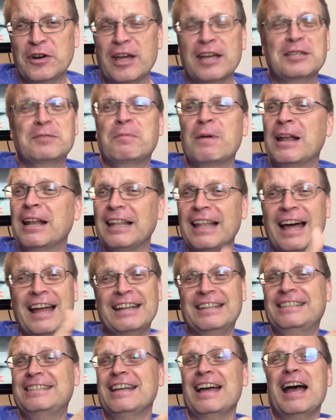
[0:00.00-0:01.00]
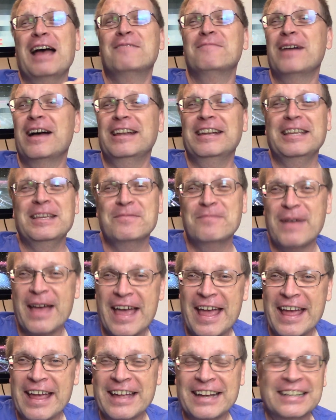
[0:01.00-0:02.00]
I spent a lot of time on
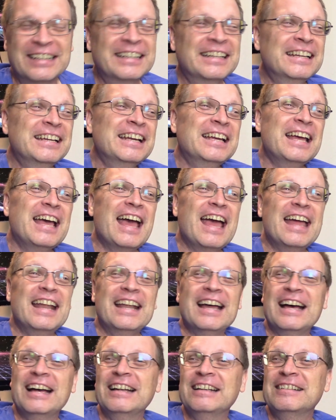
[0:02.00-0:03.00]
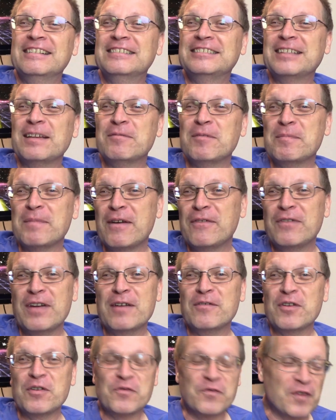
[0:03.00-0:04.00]
eBay and some of my
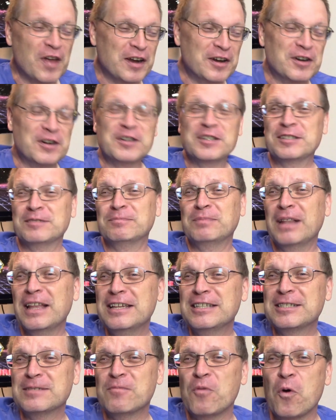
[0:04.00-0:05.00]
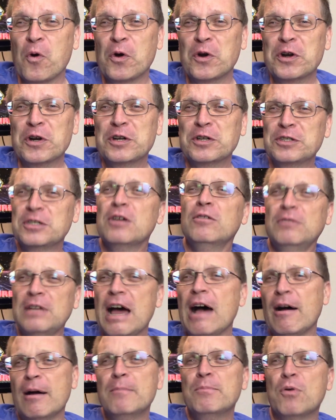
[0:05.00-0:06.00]
favorite vendors and placed some orders, so
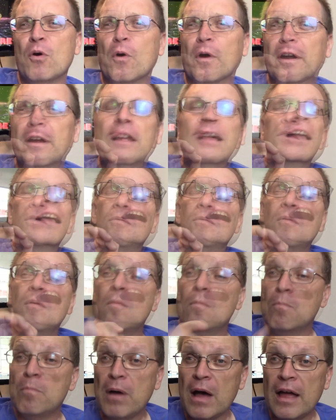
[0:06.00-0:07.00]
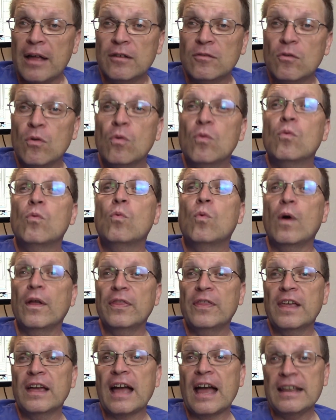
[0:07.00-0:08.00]
now I'm poor. But
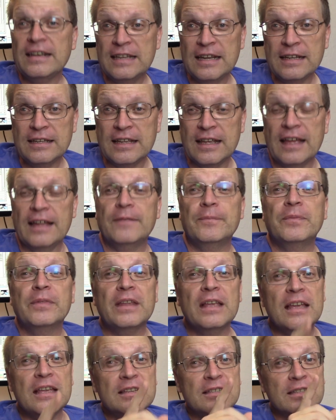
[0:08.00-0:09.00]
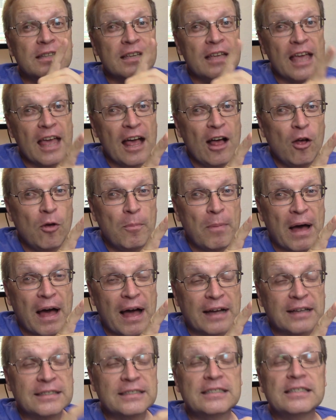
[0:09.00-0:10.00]
one thing I did get is the
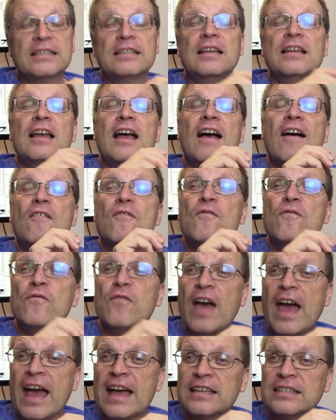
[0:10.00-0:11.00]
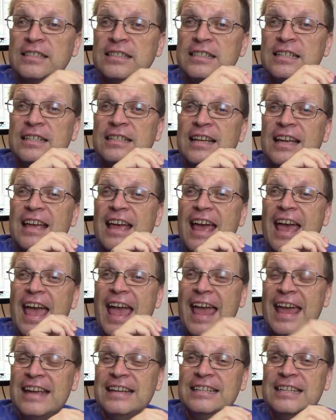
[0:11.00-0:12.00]
Elbox
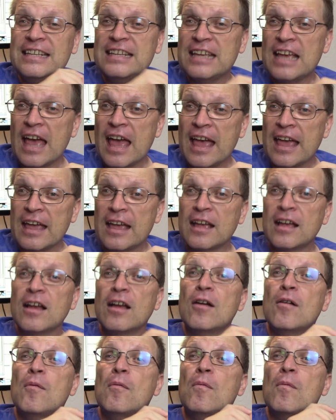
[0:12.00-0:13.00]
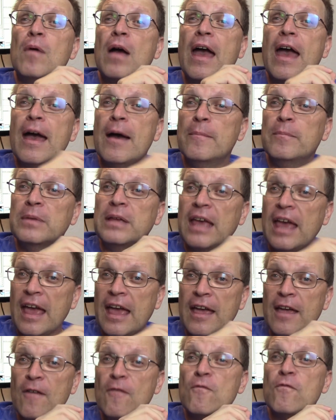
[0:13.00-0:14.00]
FastATA
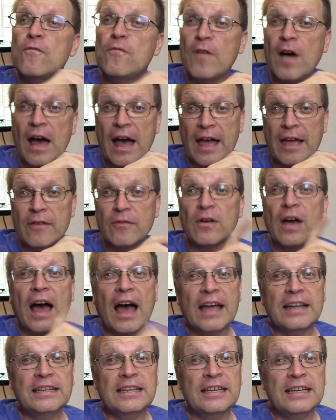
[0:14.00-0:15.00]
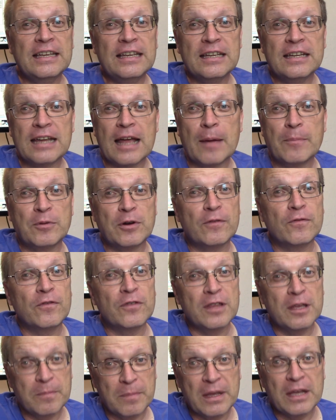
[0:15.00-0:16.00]
MK-V IDE adapter for
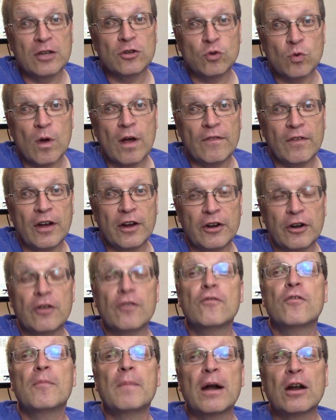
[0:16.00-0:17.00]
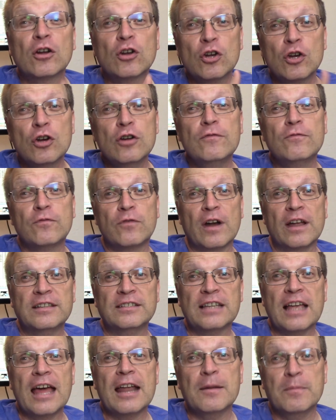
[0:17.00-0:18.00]
the Amiga 1200 from our good
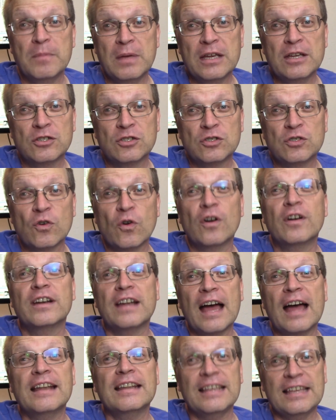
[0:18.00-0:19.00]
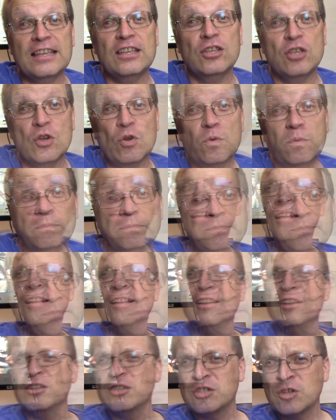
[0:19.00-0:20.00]
friends at amigastore.eu.
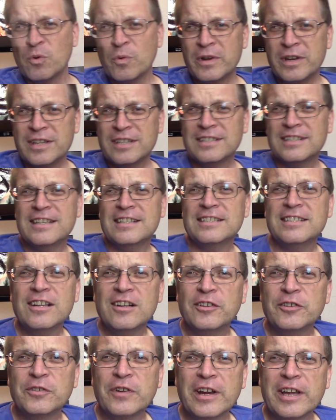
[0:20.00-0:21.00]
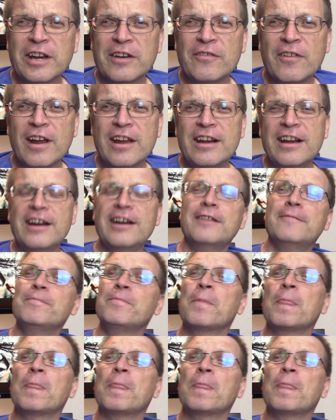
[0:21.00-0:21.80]
So what is this little trinket right here?